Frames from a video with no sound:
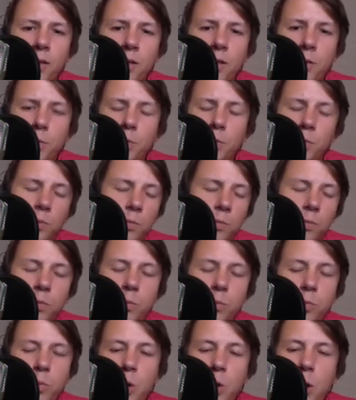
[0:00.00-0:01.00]
you
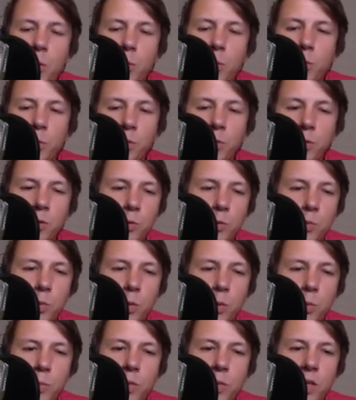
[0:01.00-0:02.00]
probably would just
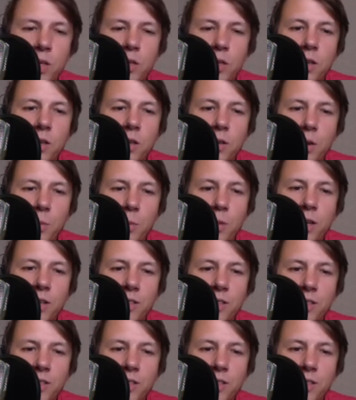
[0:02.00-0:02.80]
wouldn't be here. I mean, it's